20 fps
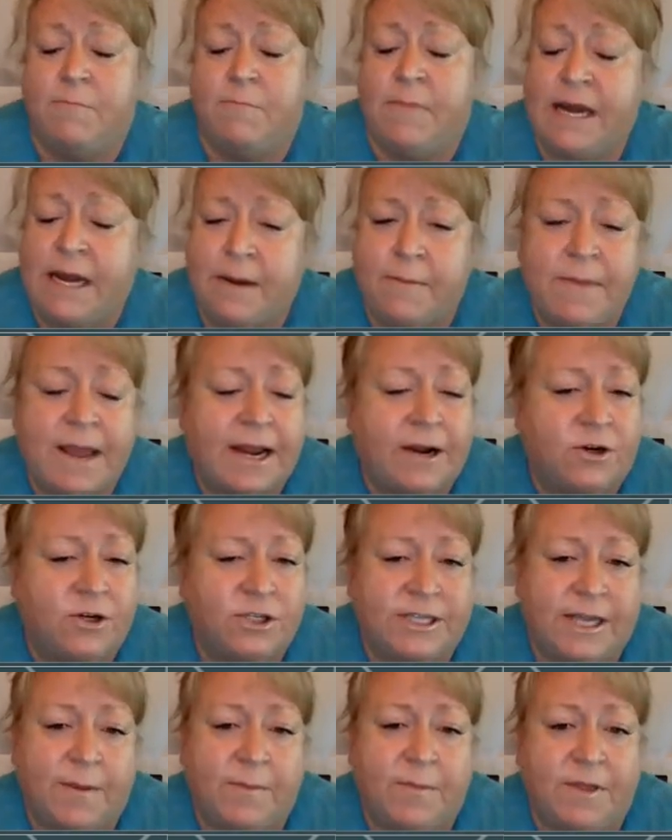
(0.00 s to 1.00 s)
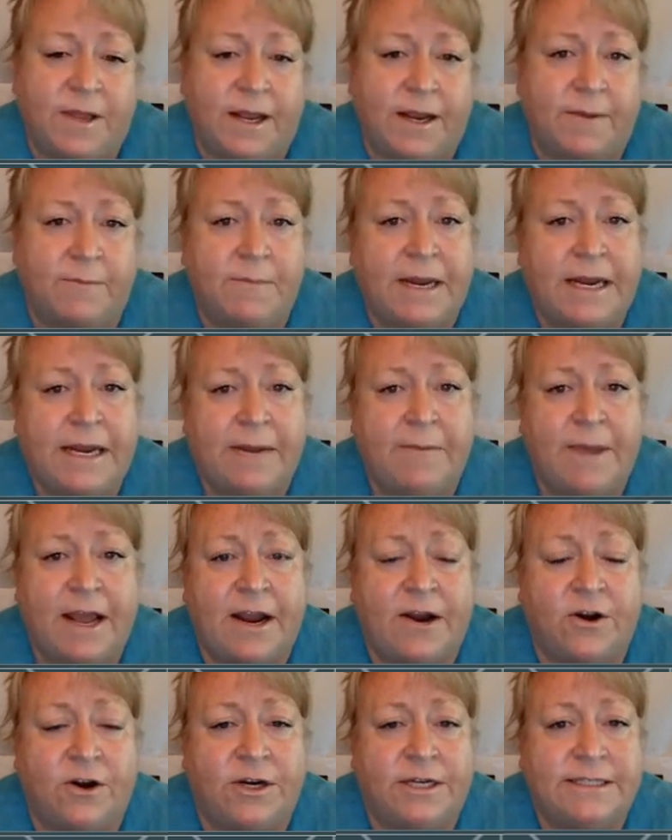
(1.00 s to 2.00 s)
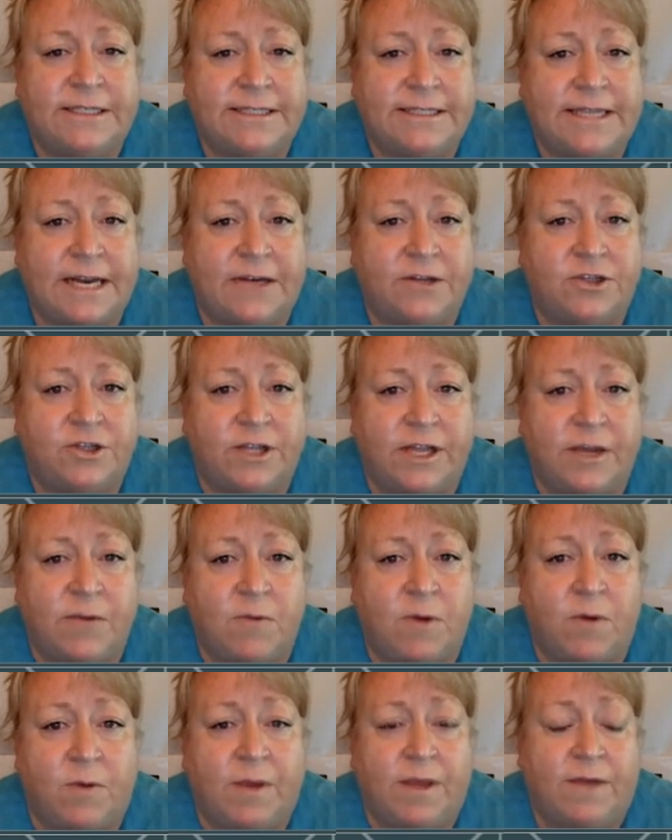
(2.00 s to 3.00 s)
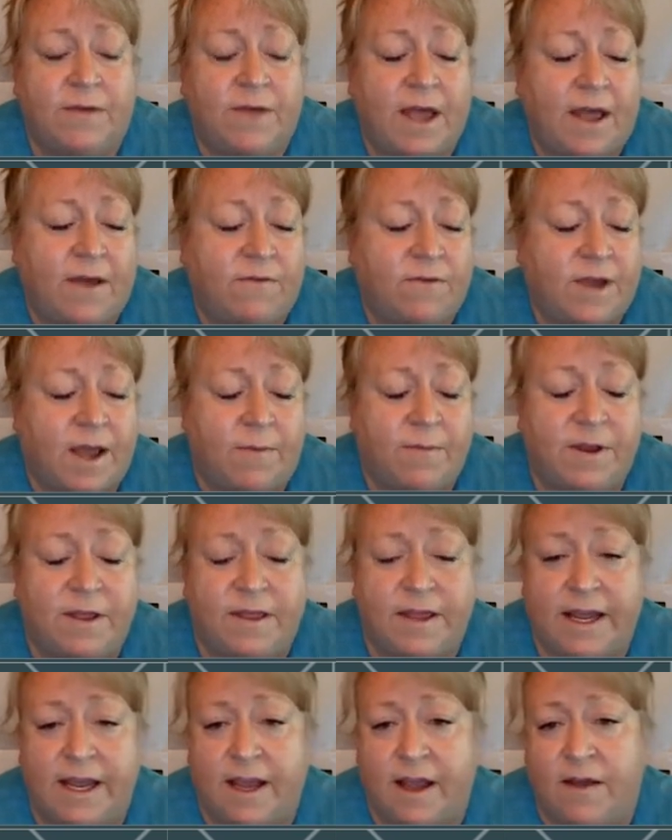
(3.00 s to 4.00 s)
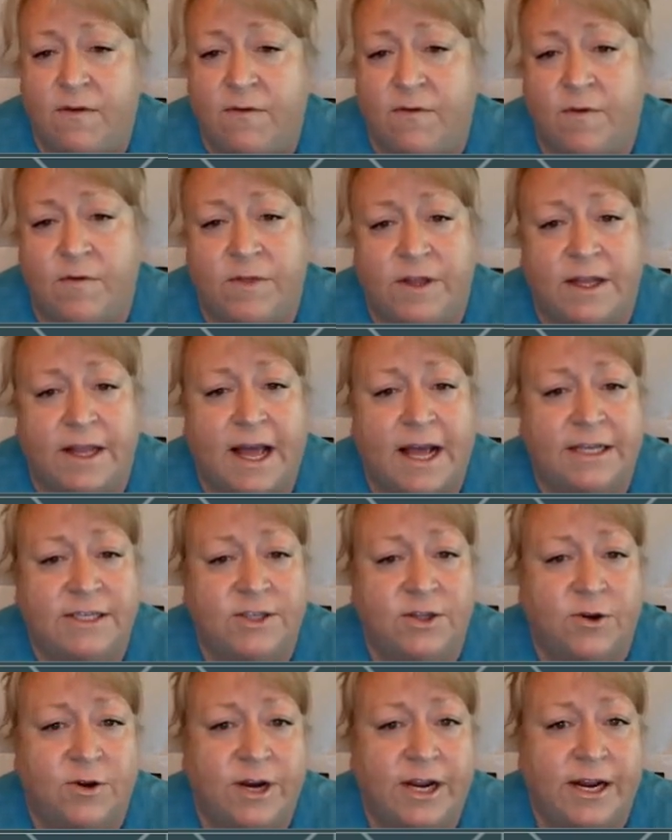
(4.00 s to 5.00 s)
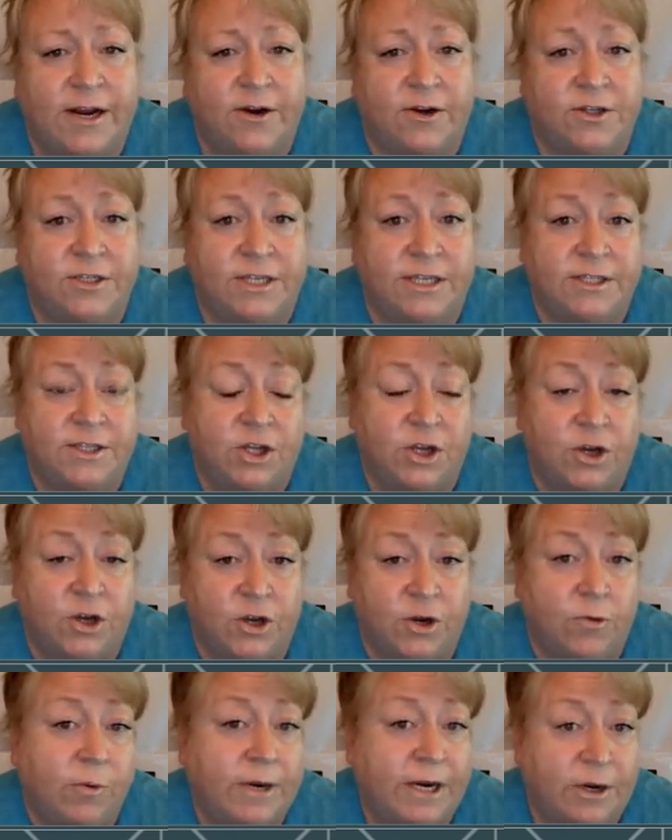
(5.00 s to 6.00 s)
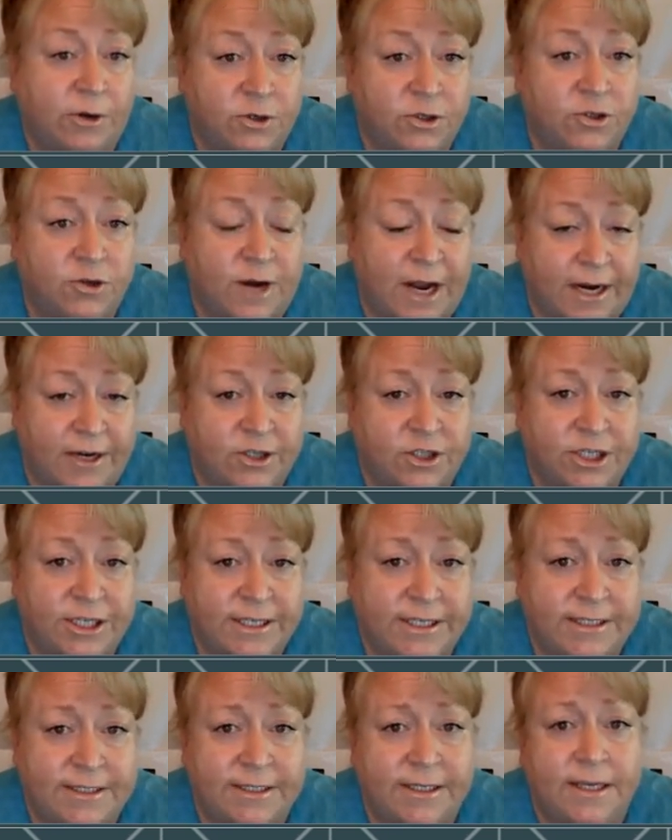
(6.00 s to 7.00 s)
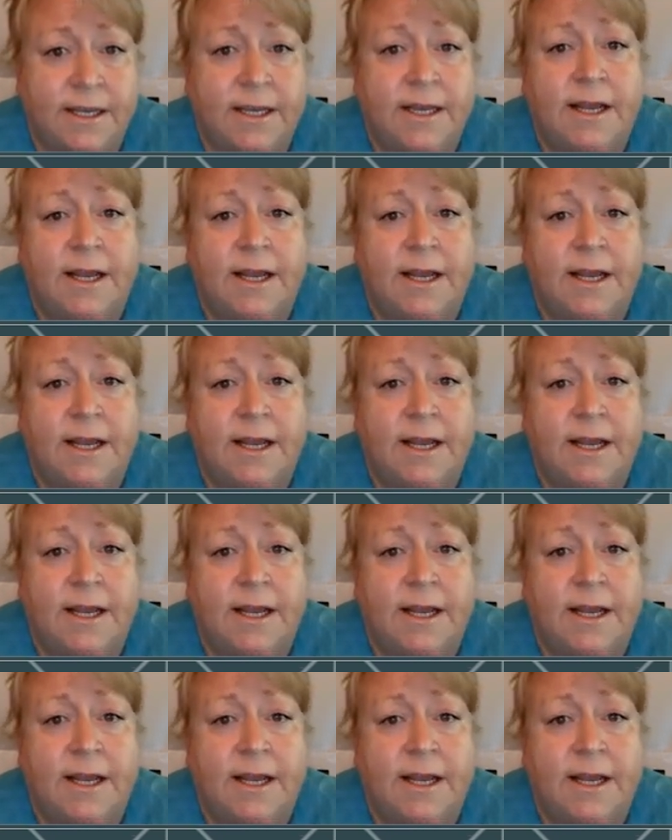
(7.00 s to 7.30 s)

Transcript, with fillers: Meaning Maker, same thing. Meaning Maker is essentially what we have come to think of over the last 30 years as the good reader strategies.